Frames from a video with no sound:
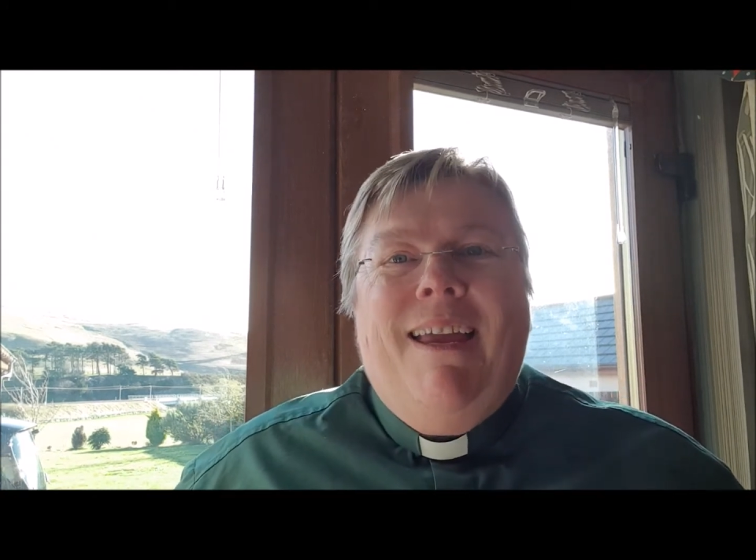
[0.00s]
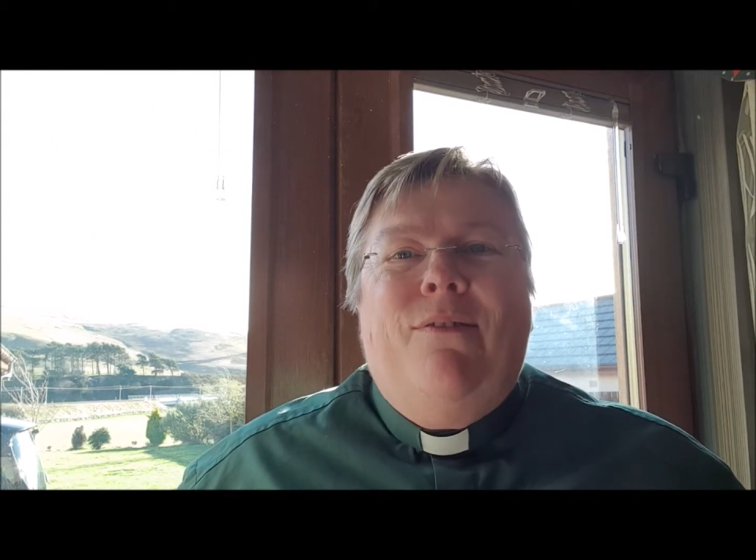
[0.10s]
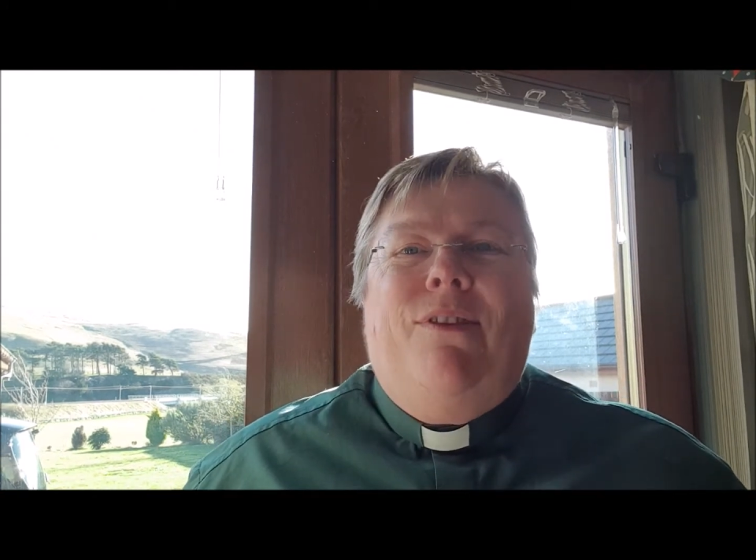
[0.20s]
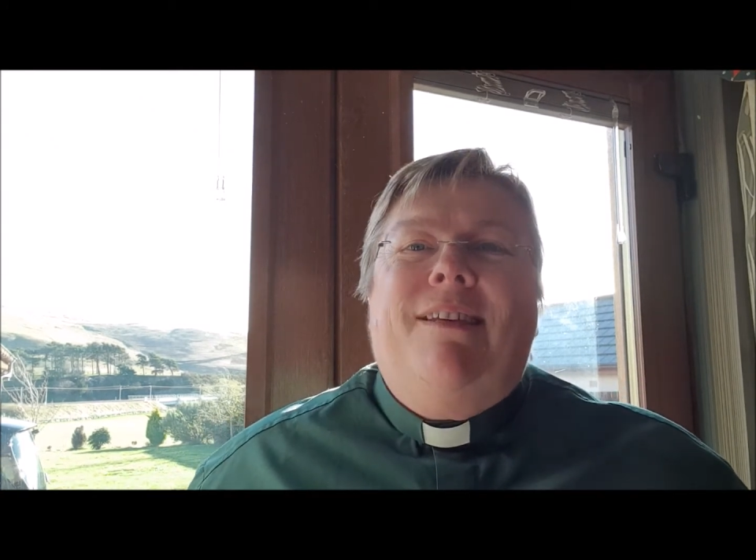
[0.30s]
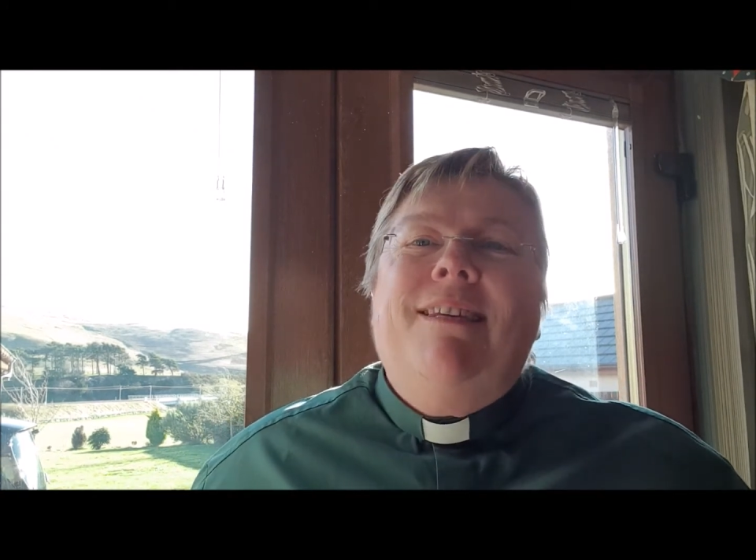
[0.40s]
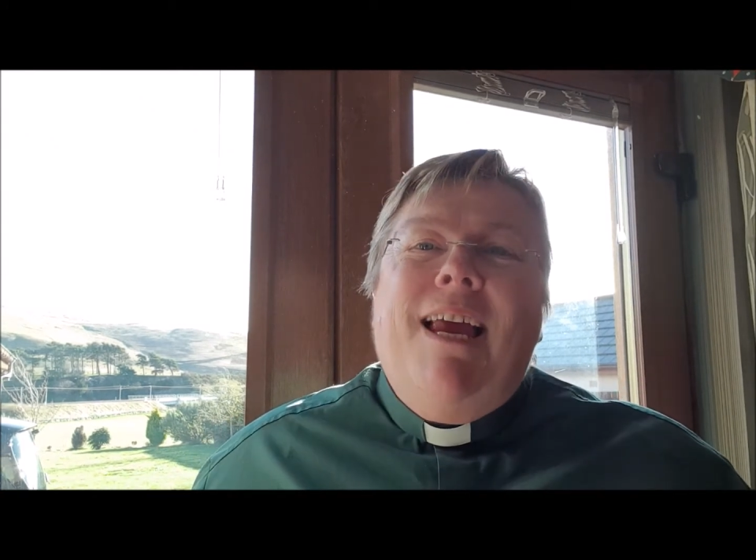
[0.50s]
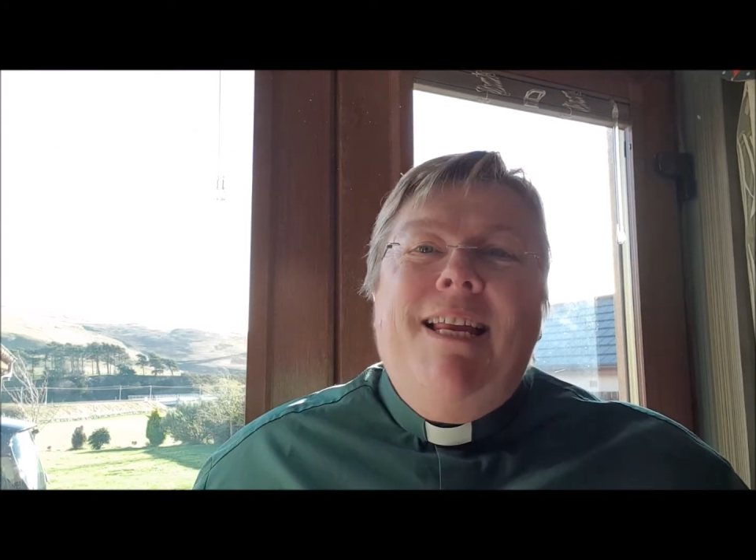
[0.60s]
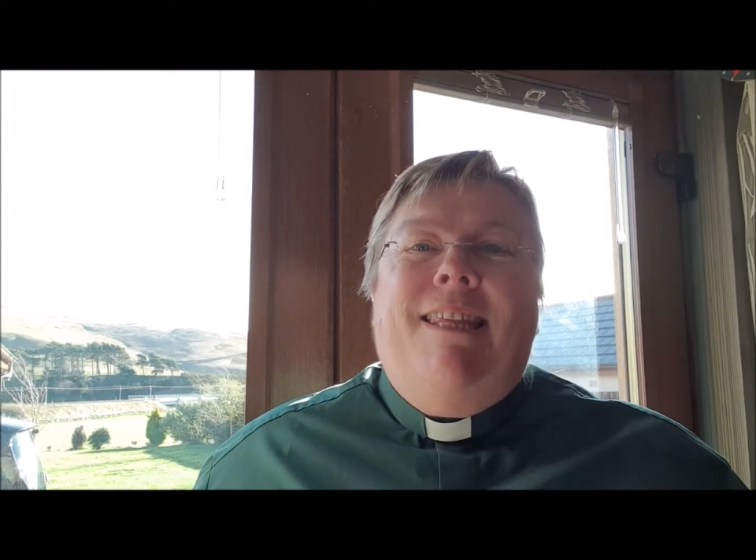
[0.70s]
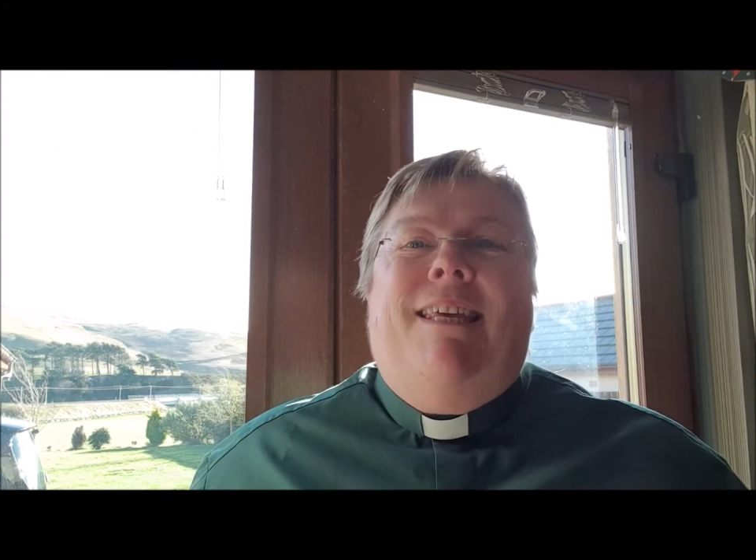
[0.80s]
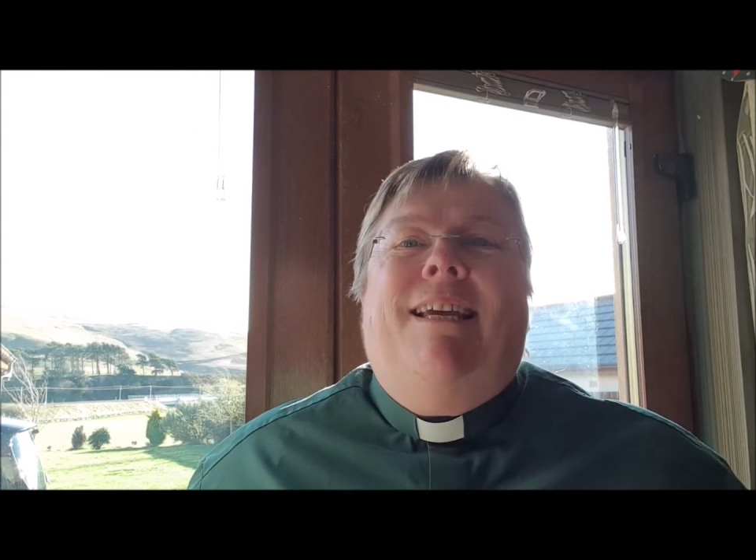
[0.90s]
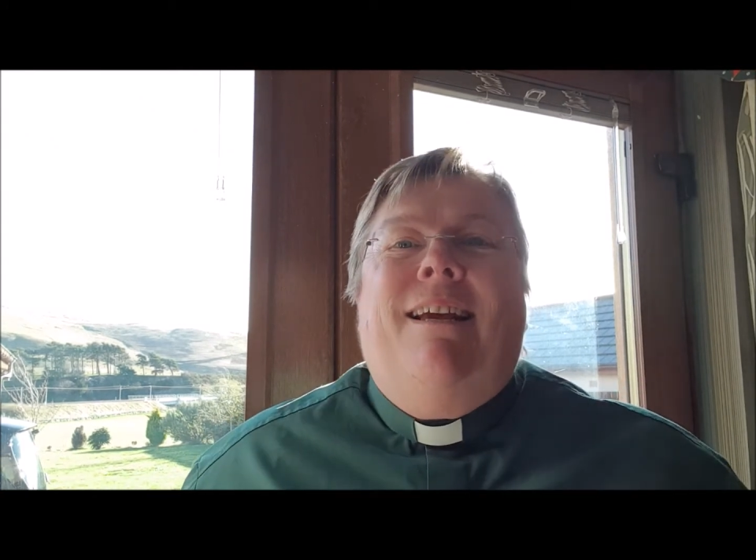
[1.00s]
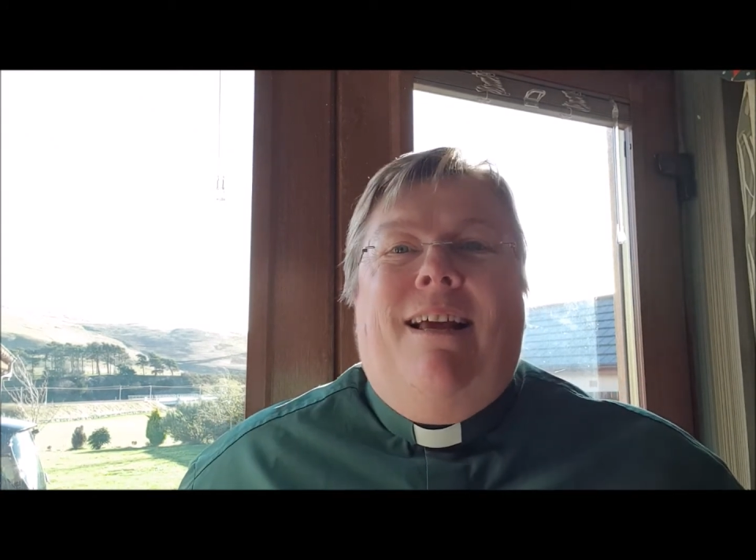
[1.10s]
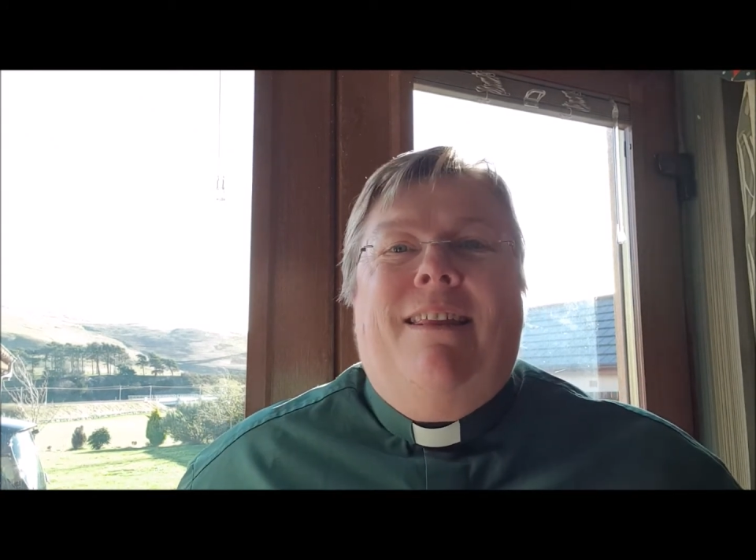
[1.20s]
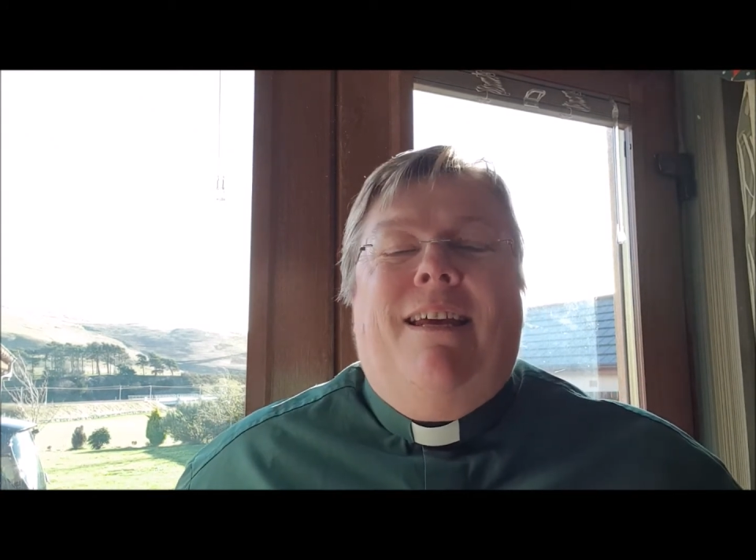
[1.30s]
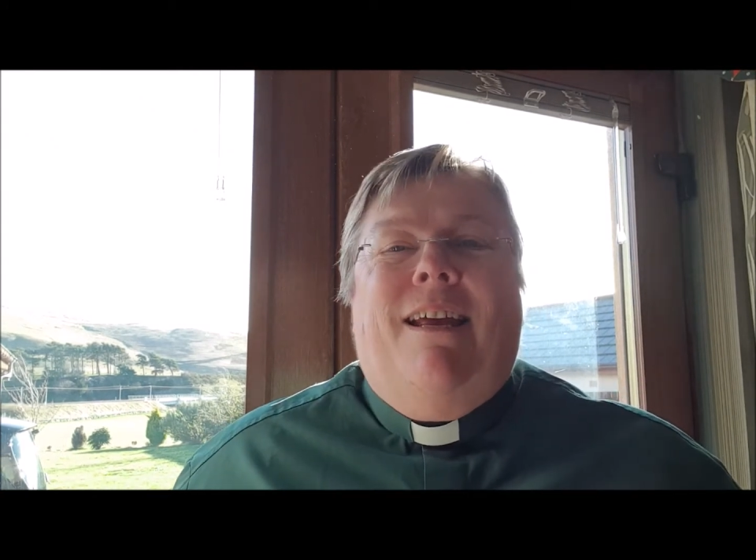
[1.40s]
If there's
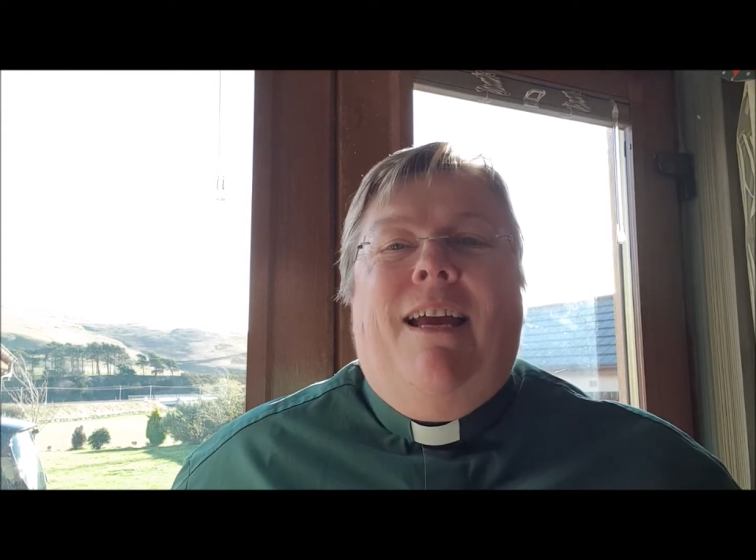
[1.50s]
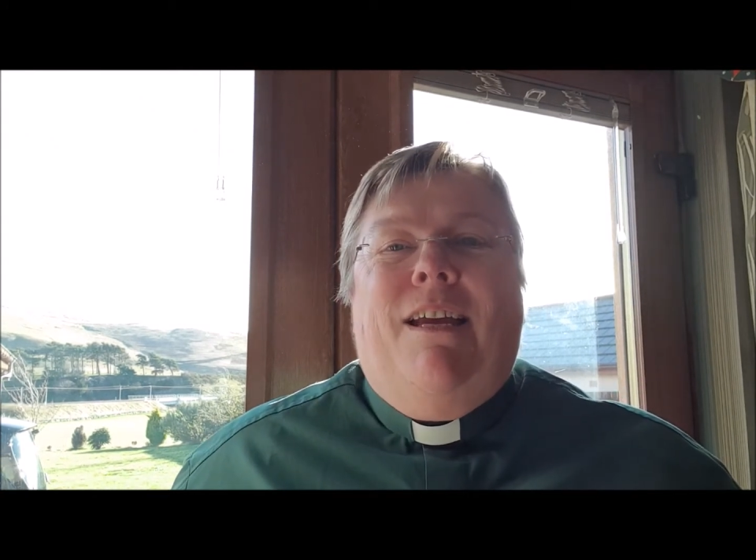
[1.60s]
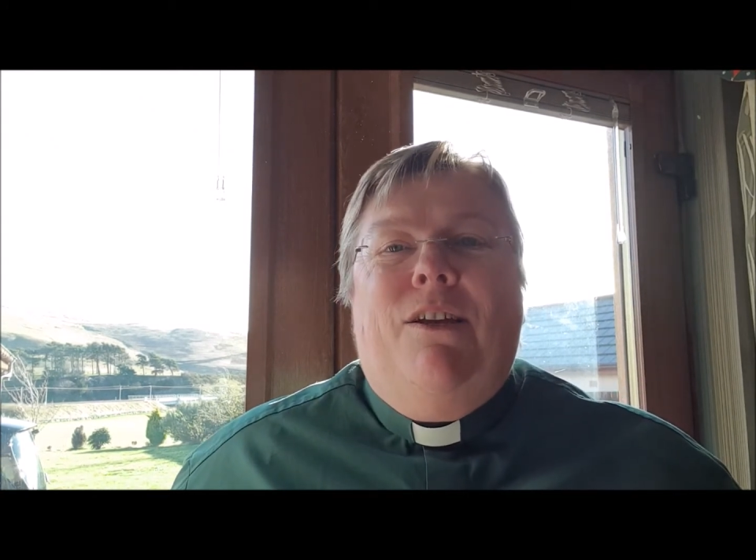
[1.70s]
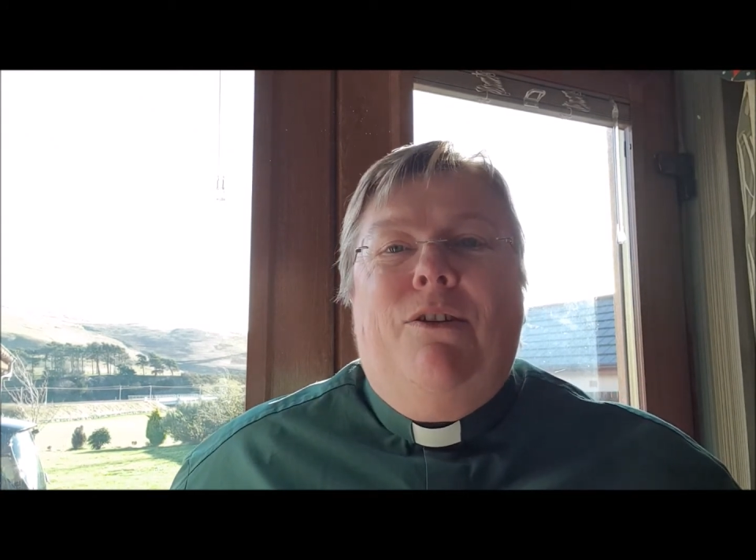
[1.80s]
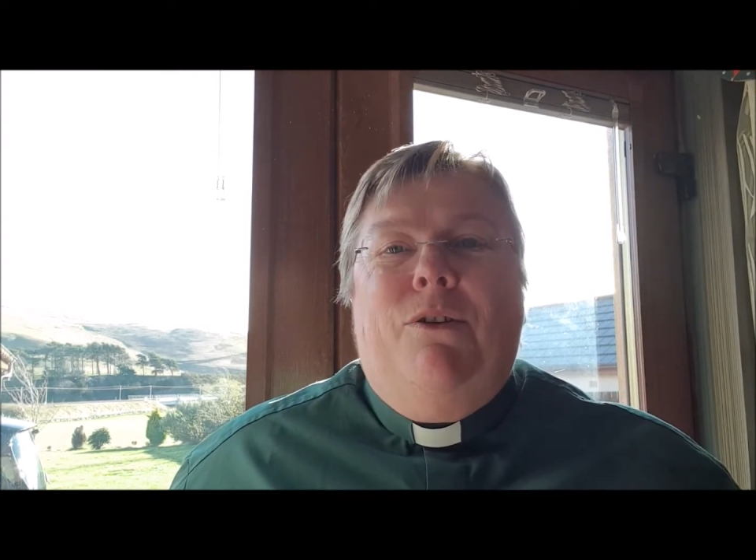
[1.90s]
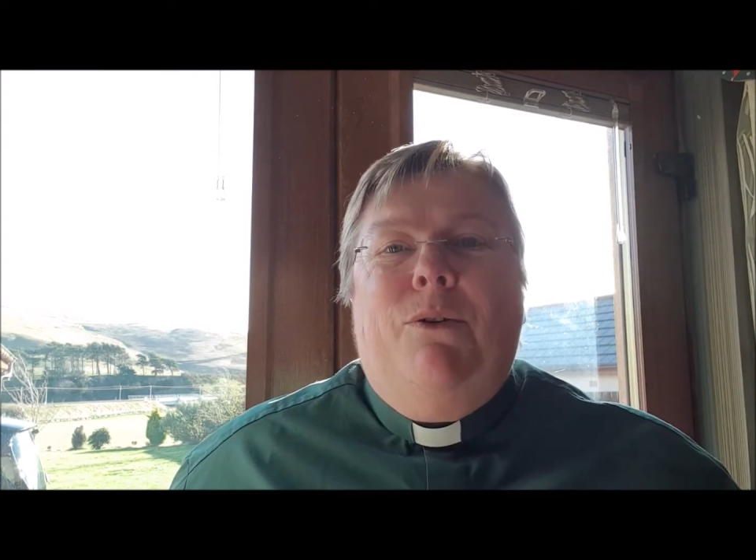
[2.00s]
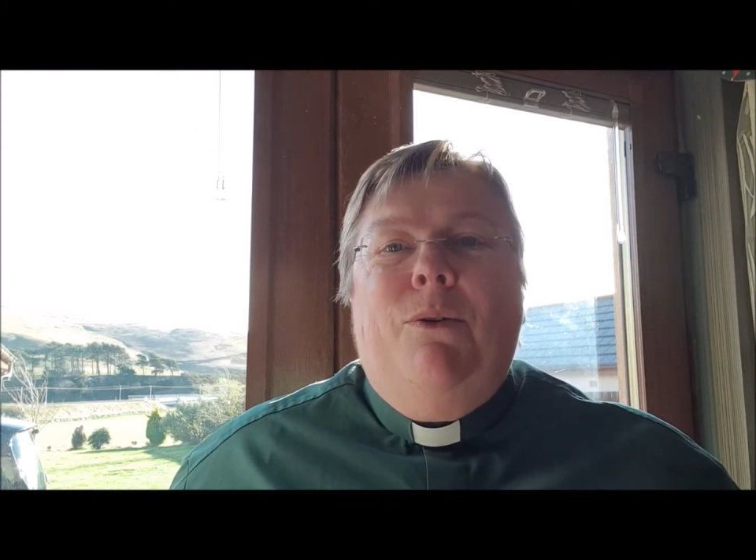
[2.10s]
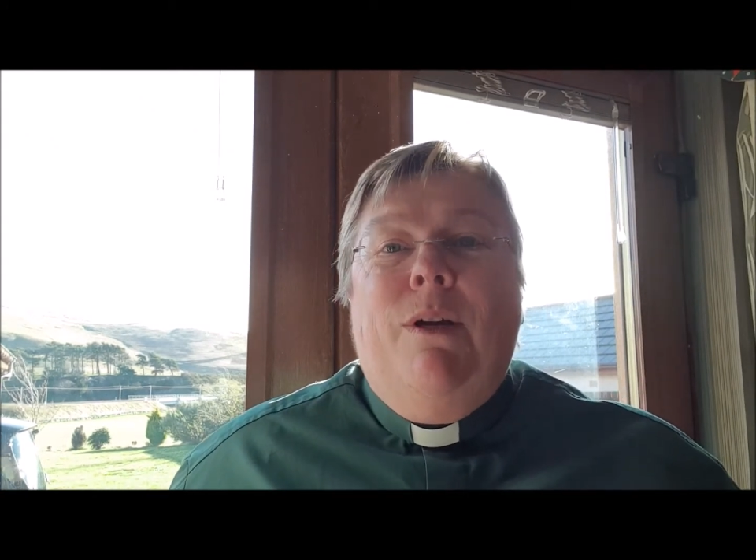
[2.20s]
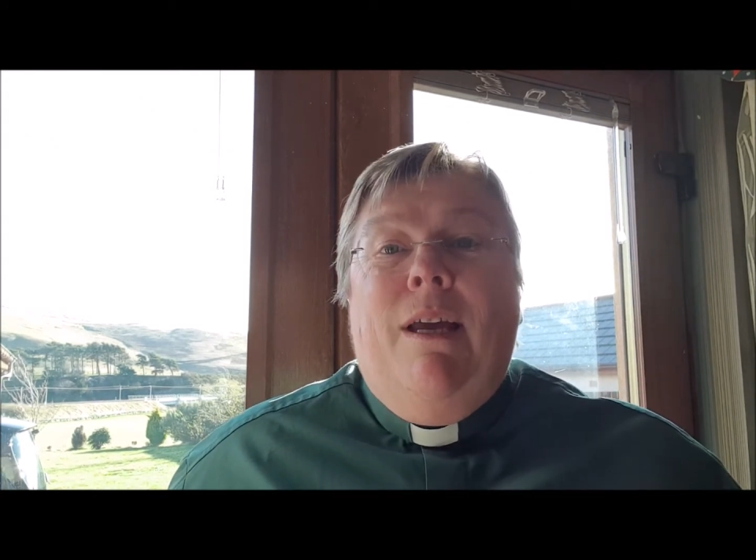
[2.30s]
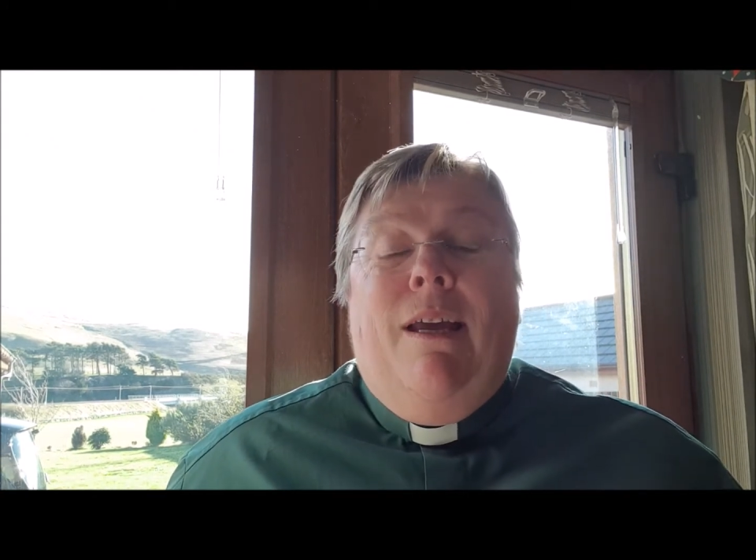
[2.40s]
anything that I can do